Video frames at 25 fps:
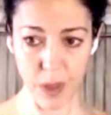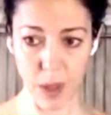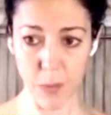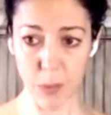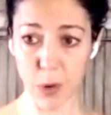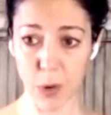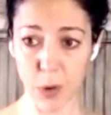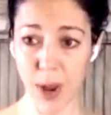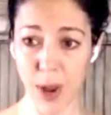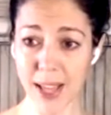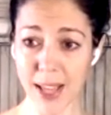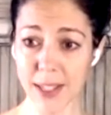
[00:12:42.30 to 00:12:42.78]

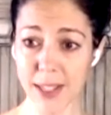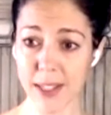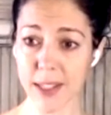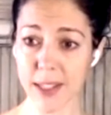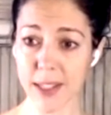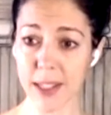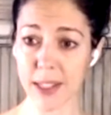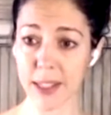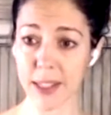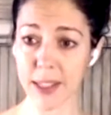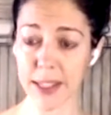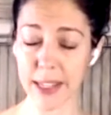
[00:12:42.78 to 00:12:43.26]
Press
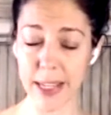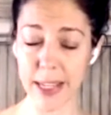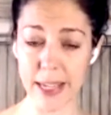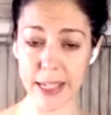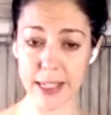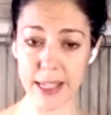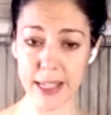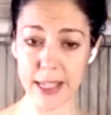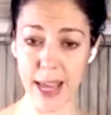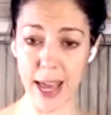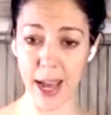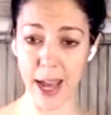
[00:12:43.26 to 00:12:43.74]
the knee
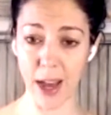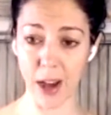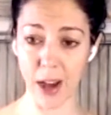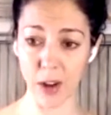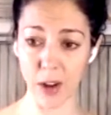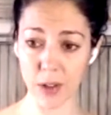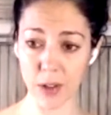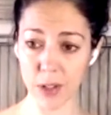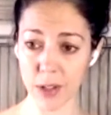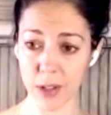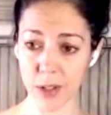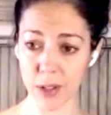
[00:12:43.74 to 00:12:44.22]

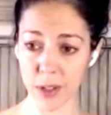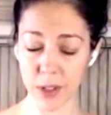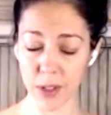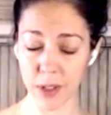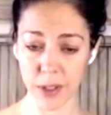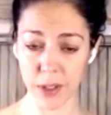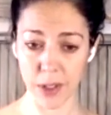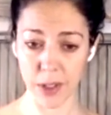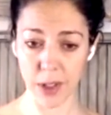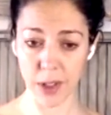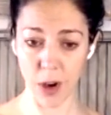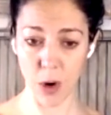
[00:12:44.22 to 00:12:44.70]
down,
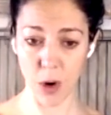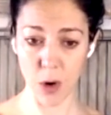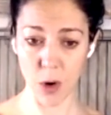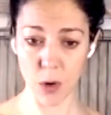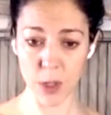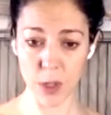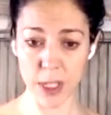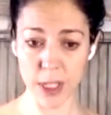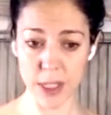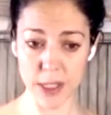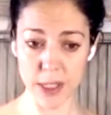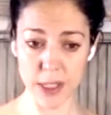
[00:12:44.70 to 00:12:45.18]

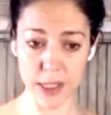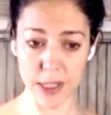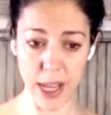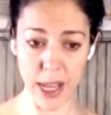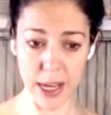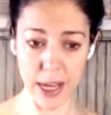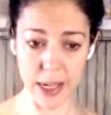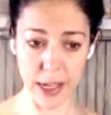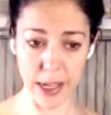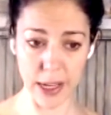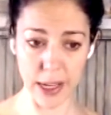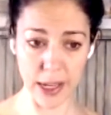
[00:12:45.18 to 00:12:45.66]
hold it
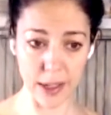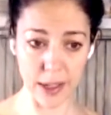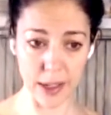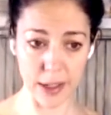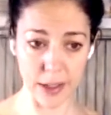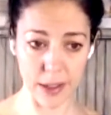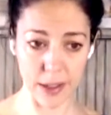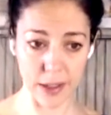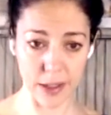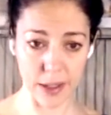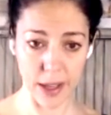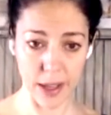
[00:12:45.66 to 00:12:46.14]
steady,
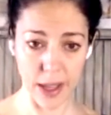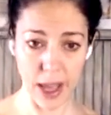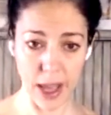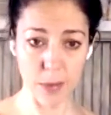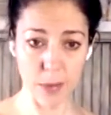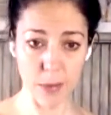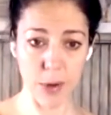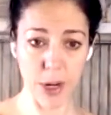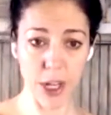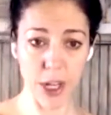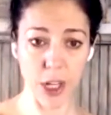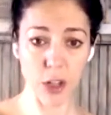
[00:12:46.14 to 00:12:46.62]

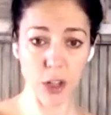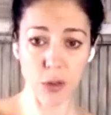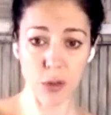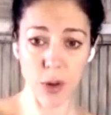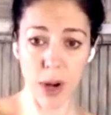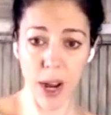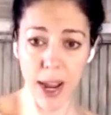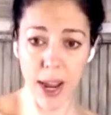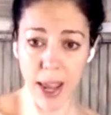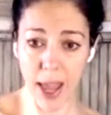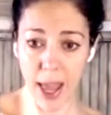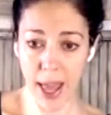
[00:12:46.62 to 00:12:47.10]
and bring your
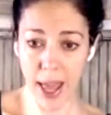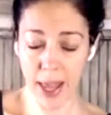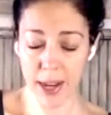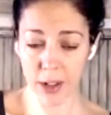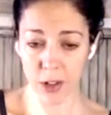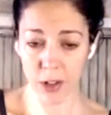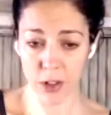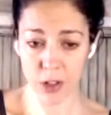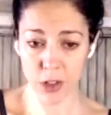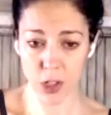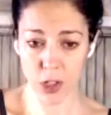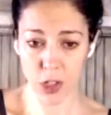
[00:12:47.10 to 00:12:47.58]
right
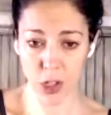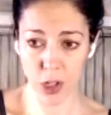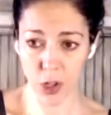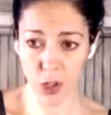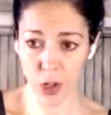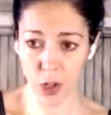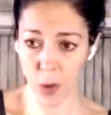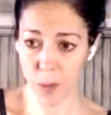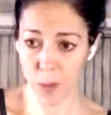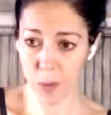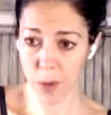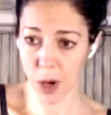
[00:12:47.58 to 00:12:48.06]
hand onto your
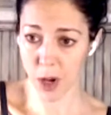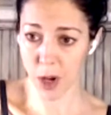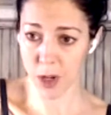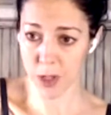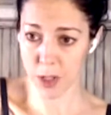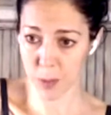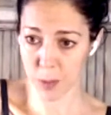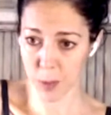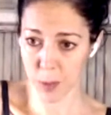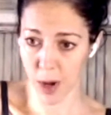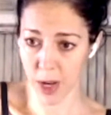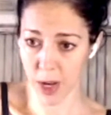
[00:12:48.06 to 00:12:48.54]
lumbar
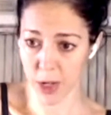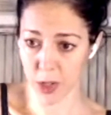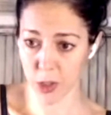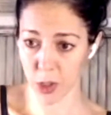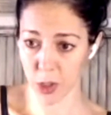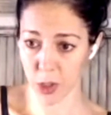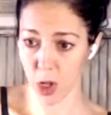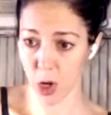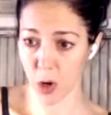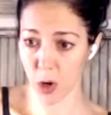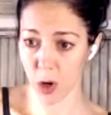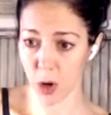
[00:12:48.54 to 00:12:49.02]
spine, your
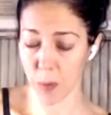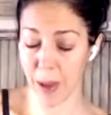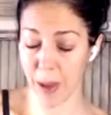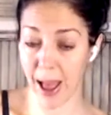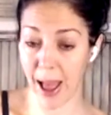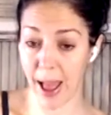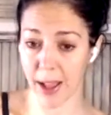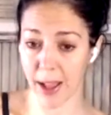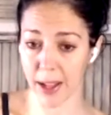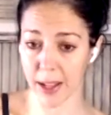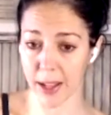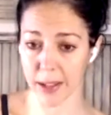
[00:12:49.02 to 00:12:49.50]
lower
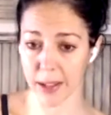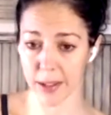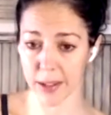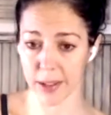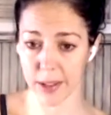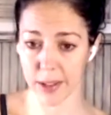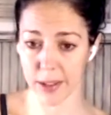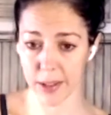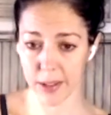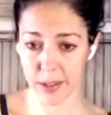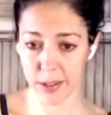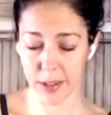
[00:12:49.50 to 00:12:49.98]
back.
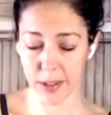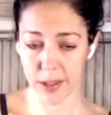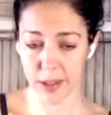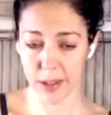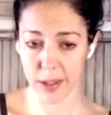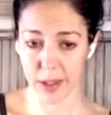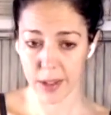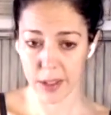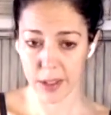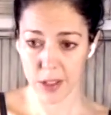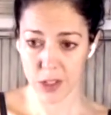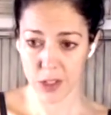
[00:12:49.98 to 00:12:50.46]

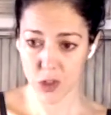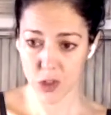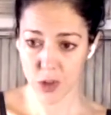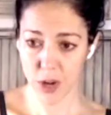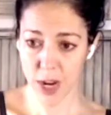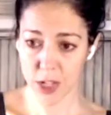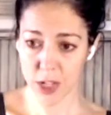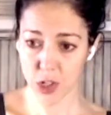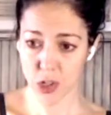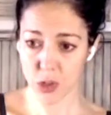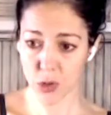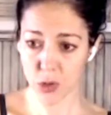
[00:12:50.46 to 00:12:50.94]

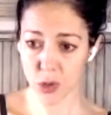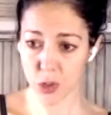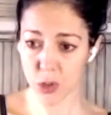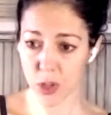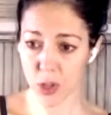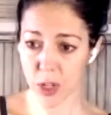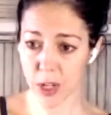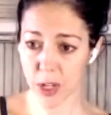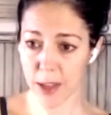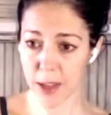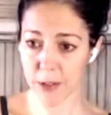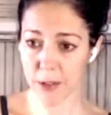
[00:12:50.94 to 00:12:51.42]
Stretch through
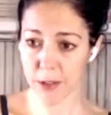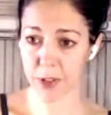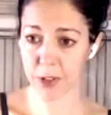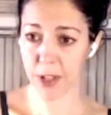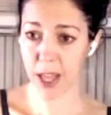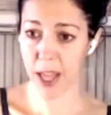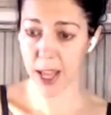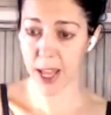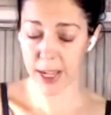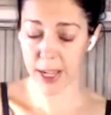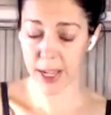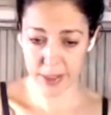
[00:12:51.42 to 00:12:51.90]
the left
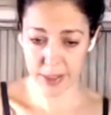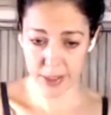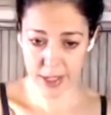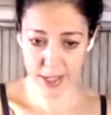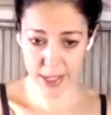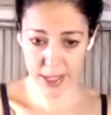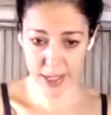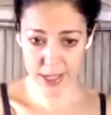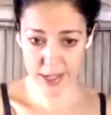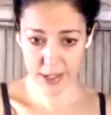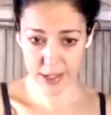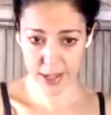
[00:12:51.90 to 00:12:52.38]
leg and then
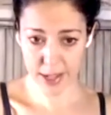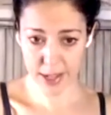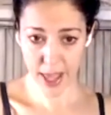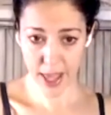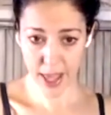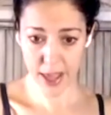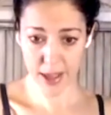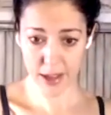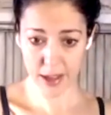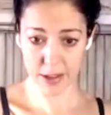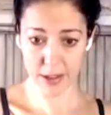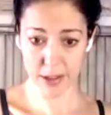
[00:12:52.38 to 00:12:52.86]

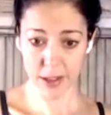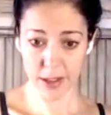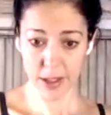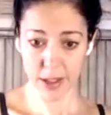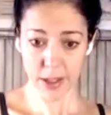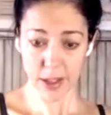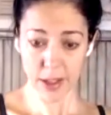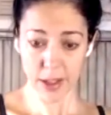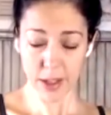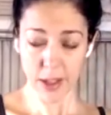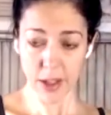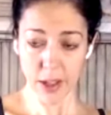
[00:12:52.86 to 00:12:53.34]
inhale,
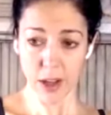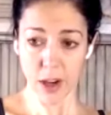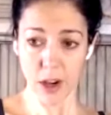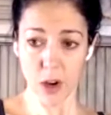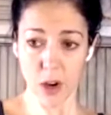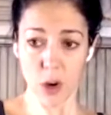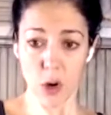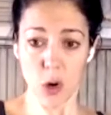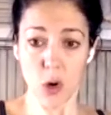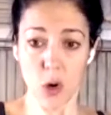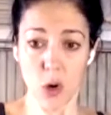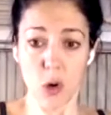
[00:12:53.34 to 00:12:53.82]

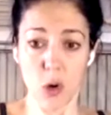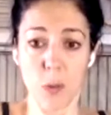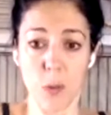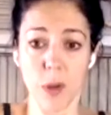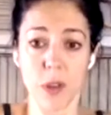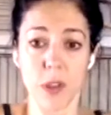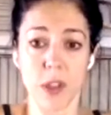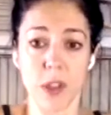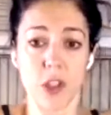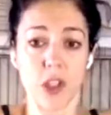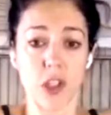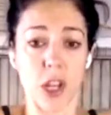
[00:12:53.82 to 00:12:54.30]

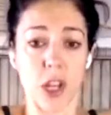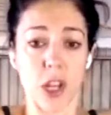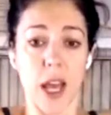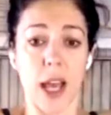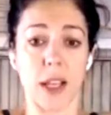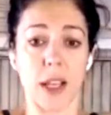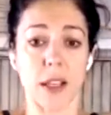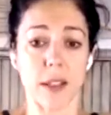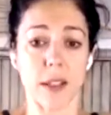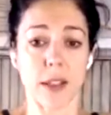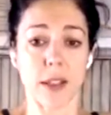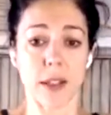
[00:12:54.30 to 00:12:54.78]
open the
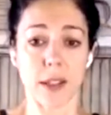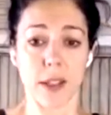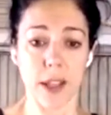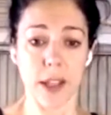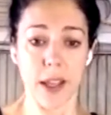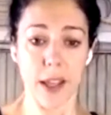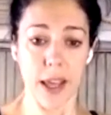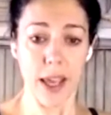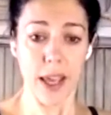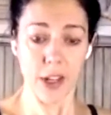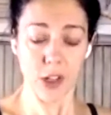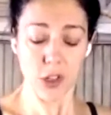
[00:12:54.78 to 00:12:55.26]
chest
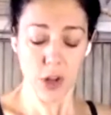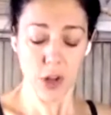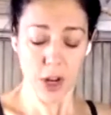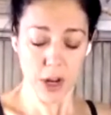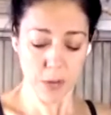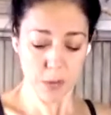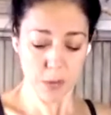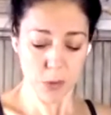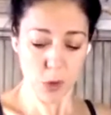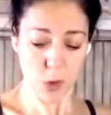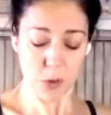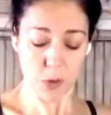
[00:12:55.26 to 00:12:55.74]
and try to
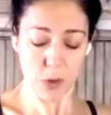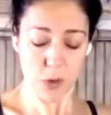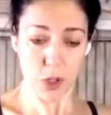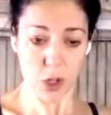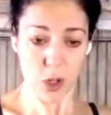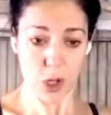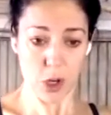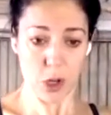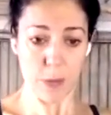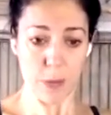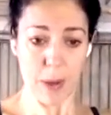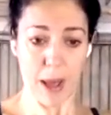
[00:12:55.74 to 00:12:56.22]
move your
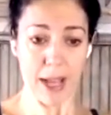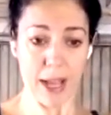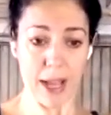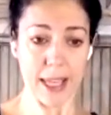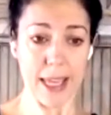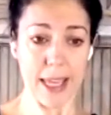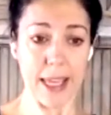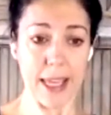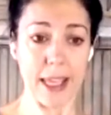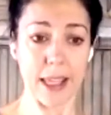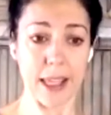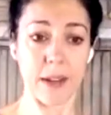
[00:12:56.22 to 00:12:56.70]
lower back
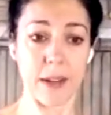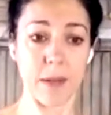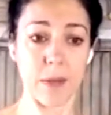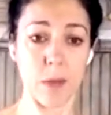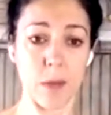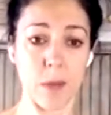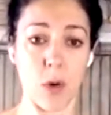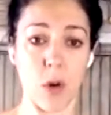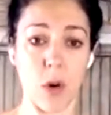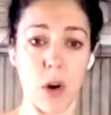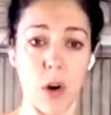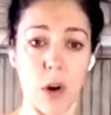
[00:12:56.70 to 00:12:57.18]
in
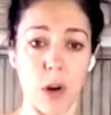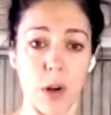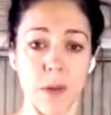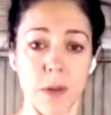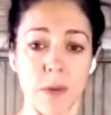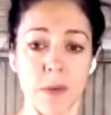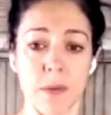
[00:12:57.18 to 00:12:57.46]
more.